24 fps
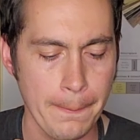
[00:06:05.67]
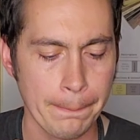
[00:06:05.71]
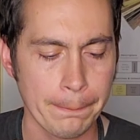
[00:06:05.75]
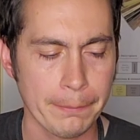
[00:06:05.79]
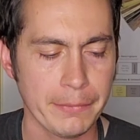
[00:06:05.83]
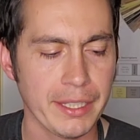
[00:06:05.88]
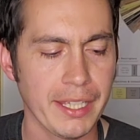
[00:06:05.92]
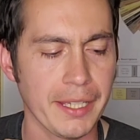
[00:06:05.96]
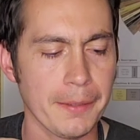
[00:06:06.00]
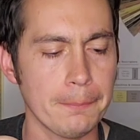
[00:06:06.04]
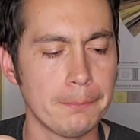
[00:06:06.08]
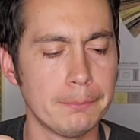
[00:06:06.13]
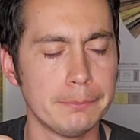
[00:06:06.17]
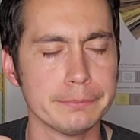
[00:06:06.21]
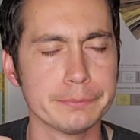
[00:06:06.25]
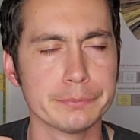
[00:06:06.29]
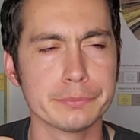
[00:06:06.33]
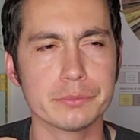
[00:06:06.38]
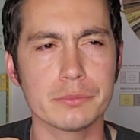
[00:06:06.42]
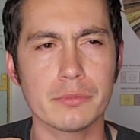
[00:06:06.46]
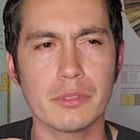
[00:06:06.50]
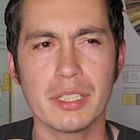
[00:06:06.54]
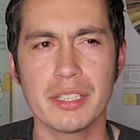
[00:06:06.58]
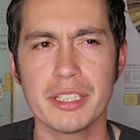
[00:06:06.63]
Okay,
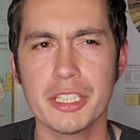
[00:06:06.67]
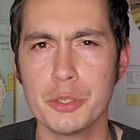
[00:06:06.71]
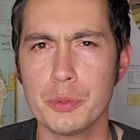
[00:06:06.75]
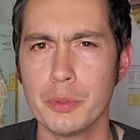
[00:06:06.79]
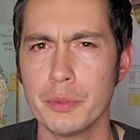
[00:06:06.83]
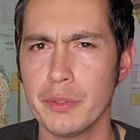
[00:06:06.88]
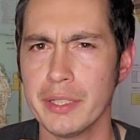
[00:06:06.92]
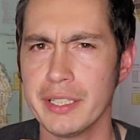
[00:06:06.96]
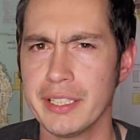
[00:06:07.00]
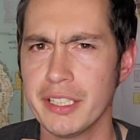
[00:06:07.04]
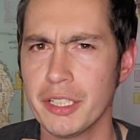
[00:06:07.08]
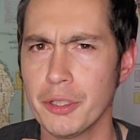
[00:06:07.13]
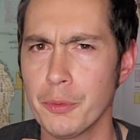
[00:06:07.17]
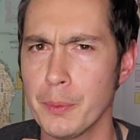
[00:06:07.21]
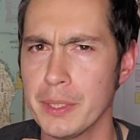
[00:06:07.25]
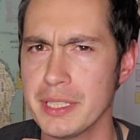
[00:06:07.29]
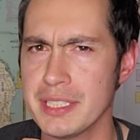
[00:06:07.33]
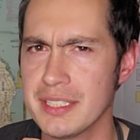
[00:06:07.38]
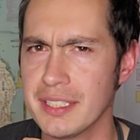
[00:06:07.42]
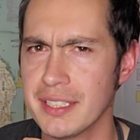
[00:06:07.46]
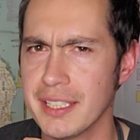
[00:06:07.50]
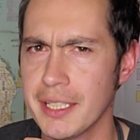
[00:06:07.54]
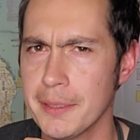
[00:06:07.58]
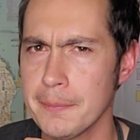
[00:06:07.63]
this one right here,
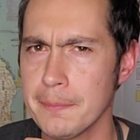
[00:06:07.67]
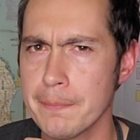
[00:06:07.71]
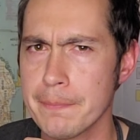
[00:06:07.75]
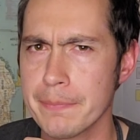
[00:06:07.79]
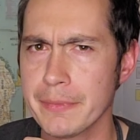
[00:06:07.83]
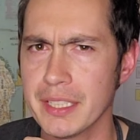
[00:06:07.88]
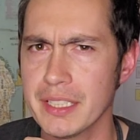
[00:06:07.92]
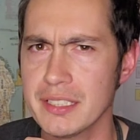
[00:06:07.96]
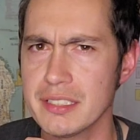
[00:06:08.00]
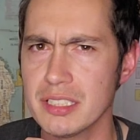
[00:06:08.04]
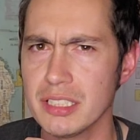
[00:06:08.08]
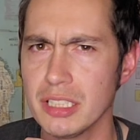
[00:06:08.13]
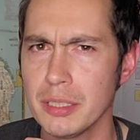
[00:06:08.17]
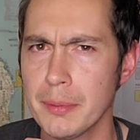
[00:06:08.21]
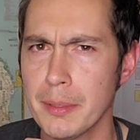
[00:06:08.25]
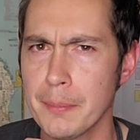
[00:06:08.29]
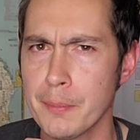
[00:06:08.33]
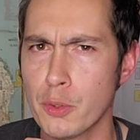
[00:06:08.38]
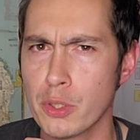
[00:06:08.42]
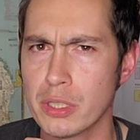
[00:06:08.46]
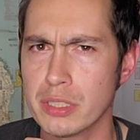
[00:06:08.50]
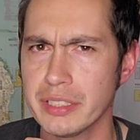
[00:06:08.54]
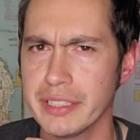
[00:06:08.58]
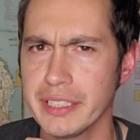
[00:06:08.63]
once again, it's a little bit
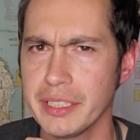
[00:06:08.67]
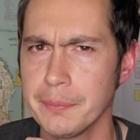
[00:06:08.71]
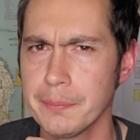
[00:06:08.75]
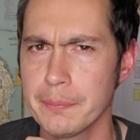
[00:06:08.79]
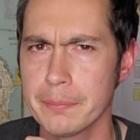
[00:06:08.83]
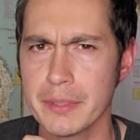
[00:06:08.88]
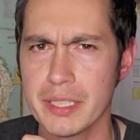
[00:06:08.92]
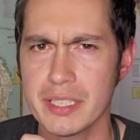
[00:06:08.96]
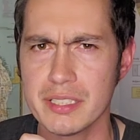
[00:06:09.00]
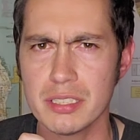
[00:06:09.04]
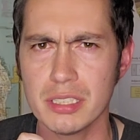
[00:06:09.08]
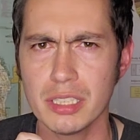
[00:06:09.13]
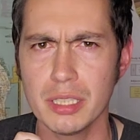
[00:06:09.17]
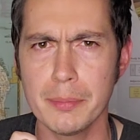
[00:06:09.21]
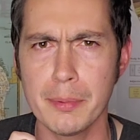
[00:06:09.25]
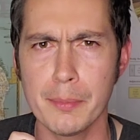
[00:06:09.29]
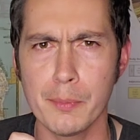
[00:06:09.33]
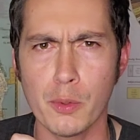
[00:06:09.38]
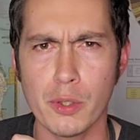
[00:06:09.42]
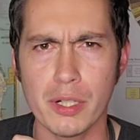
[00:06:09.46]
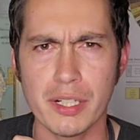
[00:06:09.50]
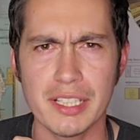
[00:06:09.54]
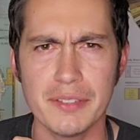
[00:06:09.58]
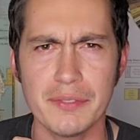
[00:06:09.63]
more clean, it's a little bit
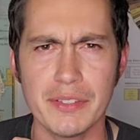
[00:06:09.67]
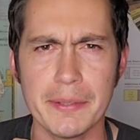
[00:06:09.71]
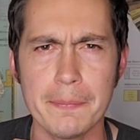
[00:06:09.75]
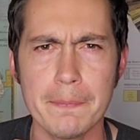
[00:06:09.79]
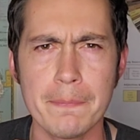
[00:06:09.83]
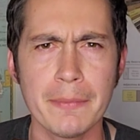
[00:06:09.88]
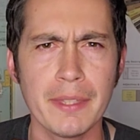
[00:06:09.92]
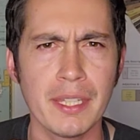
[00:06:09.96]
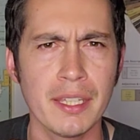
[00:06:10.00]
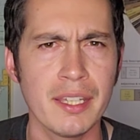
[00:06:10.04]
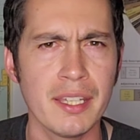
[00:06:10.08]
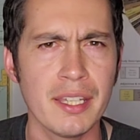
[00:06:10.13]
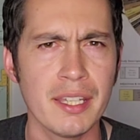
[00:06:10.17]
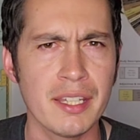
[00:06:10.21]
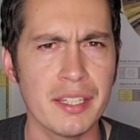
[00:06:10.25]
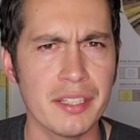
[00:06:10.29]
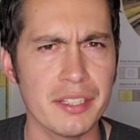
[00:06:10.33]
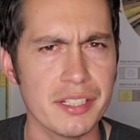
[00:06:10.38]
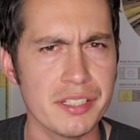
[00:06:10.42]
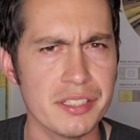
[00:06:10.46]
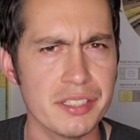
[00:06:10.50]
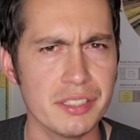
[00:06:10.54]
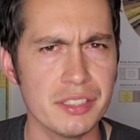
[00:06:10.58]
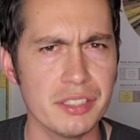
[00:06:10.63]
more even.
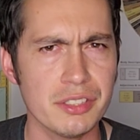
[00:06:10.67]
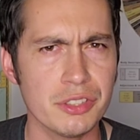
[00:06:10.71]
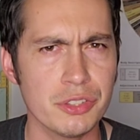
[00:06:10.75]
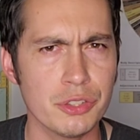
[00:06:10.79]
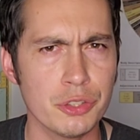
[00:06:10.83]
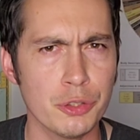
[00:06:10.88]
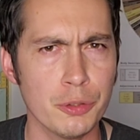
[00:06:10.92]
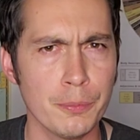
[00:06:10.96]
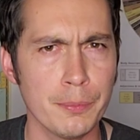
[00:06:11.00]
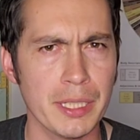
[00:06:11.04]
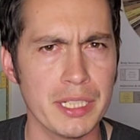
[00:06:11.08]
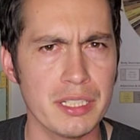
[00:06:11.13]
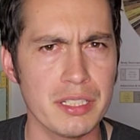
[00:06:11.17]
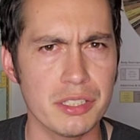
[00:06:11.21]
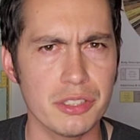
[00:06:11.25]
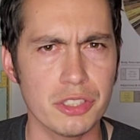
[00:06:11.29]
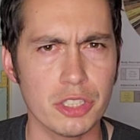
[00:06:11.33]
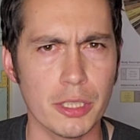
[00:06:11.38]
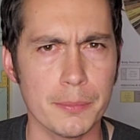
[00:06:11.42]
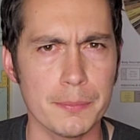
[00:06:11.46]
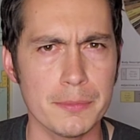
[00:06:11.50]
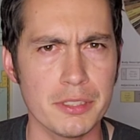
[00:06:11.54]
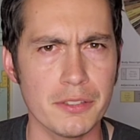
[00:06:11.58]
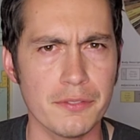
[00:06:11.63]
There isn't too much in
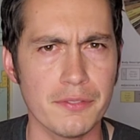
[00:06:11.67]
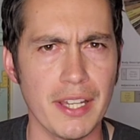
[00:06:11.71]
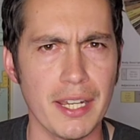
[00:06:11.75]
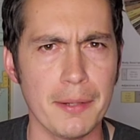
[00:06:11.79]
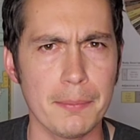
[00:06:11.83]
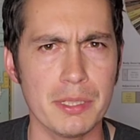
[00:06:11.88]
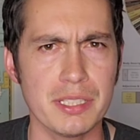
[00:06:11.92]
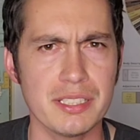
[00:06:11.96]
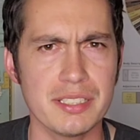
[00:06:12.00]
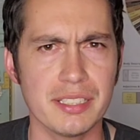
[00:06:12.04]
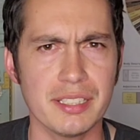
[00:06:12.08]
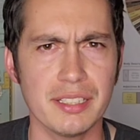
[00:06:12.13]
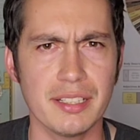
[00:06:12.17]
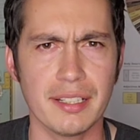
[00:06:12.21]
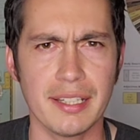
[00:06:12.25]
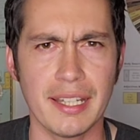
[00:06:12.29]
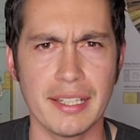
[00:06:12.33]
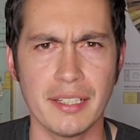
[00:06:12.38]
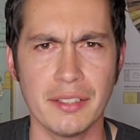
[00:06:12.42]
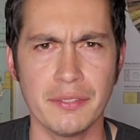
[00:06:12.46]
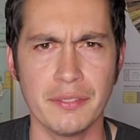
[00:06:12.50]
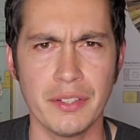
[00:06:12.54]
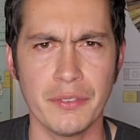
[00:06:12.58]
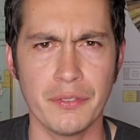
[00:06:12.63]
terms of vibrancy to
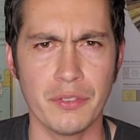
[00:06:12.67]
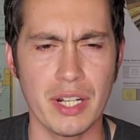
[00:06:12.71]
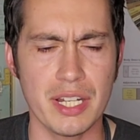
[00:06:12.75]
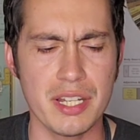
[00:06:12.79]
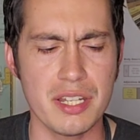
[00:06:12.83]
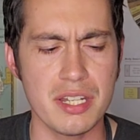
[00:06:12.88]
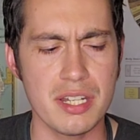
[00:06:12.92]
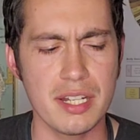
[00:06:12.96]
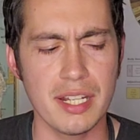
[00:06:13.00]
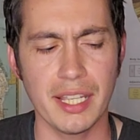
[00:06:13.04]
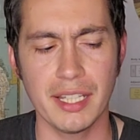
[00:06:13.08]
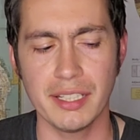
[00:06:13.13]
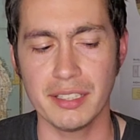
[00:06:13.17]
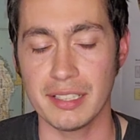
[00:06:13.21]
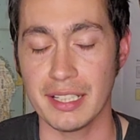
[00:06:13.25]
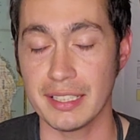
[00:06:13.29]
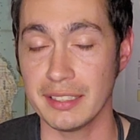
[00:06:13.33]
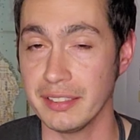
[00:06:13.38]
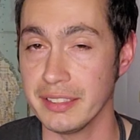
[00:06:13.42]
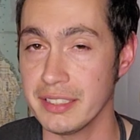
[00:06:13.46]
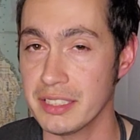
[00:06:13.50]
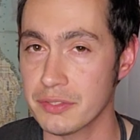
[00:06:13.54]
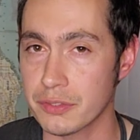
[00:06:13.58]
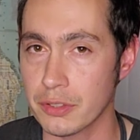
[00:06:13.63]
kind of differentiate, at
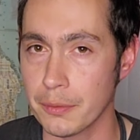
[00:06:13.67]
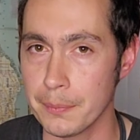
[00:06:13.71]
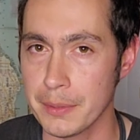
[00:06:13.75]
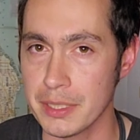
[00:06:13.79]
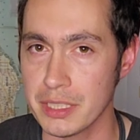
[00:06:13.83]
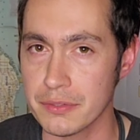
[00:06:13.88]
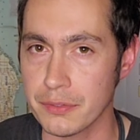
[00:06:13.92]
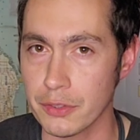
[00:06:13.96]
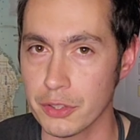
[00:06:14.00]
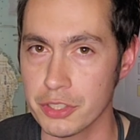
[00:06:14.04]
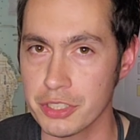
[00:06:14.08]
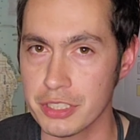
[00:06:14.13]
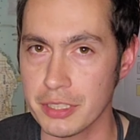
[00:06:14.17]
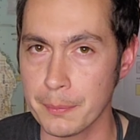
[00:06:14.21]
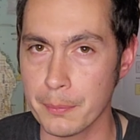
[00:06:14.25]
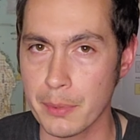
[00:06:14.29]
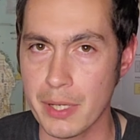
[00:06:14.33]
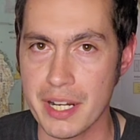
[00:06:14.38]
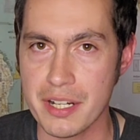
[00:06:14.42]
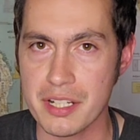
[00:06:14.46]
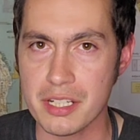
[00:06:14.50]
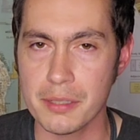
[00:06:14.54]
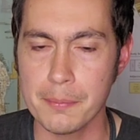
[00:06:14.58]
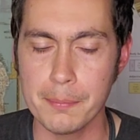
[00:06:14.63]
least from this first
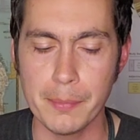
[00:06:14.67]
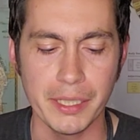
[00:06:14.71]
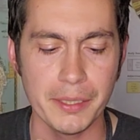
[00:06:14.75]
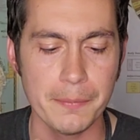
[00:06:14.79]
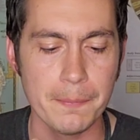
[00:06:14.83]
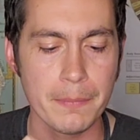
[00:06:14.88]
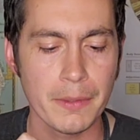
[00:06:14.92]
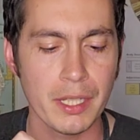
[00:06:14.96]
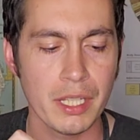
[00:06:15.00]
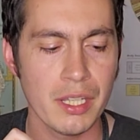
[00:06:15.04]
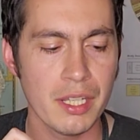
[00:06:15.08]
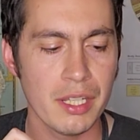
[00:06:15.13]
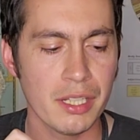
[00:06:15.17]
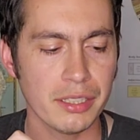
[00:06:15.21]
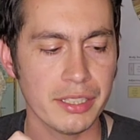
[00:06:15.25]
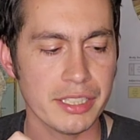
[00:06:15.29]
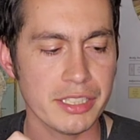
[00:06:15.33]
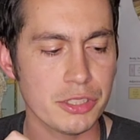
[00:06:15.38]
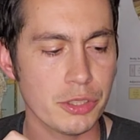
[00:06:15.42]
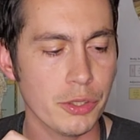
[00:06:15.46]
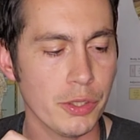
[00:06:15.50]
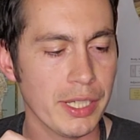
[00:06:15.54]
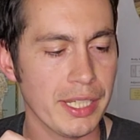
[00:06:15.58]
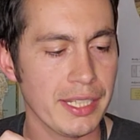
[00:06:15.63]
impression, but
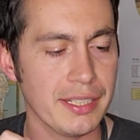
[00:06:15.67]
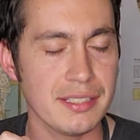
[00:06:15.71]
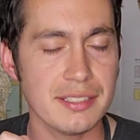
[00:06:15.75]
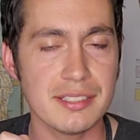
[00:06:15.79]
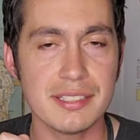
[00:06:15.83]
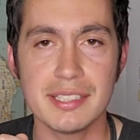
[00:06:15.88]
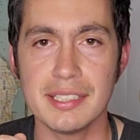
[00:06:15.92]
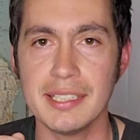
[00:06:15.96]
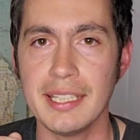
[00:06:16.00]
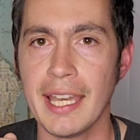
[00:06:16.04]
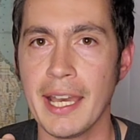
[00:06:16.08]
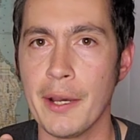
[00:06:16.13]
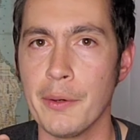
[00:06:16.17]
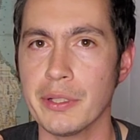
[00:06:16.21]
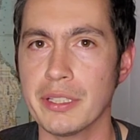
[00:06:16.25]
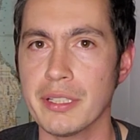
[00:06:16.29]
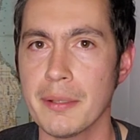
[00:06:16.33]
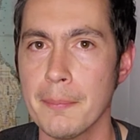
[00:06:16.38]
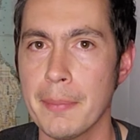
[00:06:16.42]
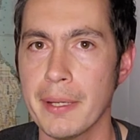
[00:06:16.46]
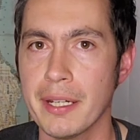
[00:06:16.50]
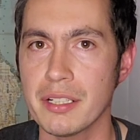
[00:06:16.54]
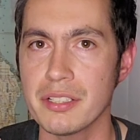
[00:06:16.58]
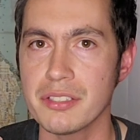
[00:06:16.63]
let's go ahead and see how it
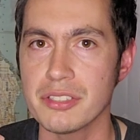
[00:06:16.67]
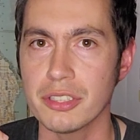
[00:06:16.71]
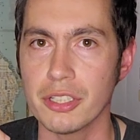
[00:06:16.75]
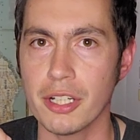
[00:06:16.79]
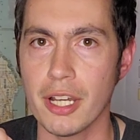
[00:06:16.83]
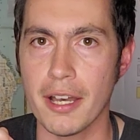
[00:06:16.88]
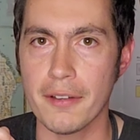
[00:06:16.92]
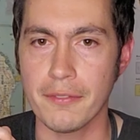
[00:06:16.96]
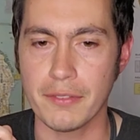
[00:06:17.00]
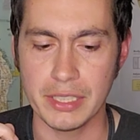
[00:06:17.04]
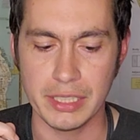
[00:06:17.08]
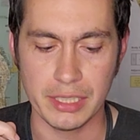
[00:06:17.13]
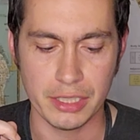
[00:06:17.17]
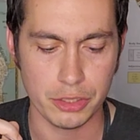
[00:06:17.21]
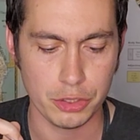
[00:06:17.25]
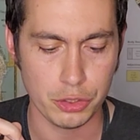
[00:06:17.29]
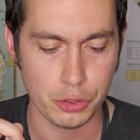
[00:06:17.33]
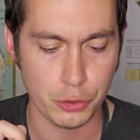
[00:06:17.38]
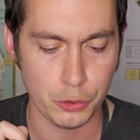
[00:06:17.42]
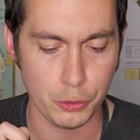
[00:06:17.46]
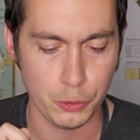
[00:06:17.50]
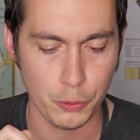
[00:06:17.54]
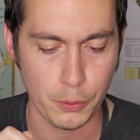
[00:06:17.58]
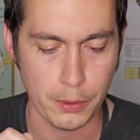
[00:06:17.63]
compares to coffee
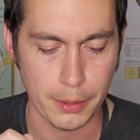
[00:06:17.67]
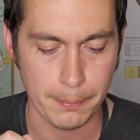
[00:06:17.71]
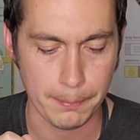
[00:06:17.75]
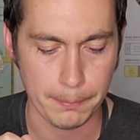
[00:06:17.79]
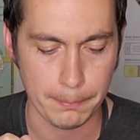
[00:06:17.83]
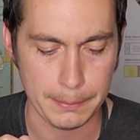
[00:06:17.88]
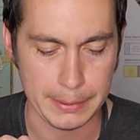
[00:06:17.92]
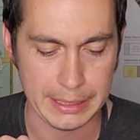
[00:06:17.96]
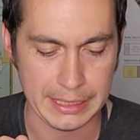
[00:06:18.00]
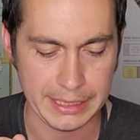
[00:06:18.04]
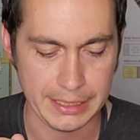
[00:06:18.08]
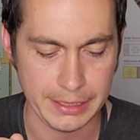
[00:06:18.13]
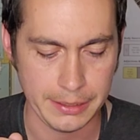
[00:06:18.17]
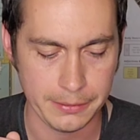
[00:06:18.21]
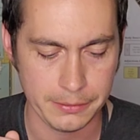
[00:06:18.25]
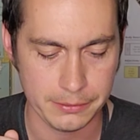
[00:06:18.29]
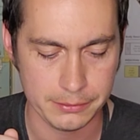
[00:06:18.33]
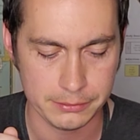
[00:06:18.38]
2B.